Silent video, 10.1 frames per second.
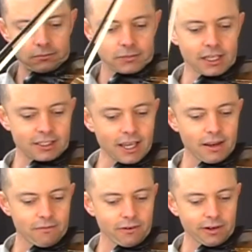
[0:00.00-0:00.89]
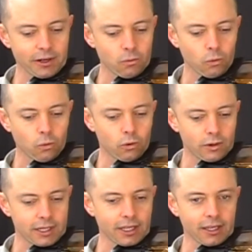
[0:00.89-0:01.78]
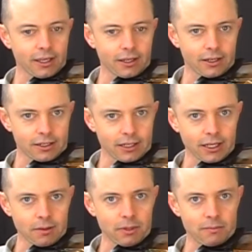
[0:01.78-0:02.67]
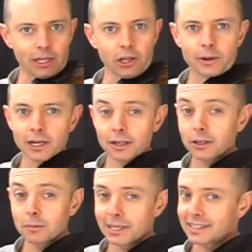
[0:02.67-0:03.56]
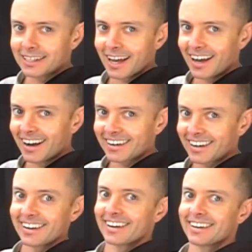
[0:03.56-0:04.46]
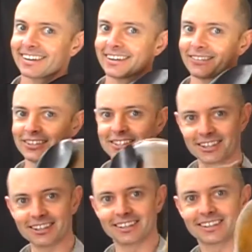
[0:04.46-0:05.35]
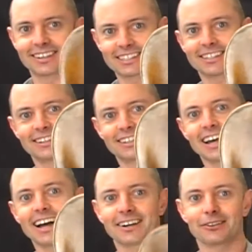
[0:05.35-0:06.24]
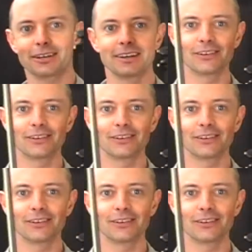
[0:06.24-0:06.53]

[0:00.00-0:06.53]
They sound very woody and deep and mellow and a little bit dark, which is good because they're a dark looking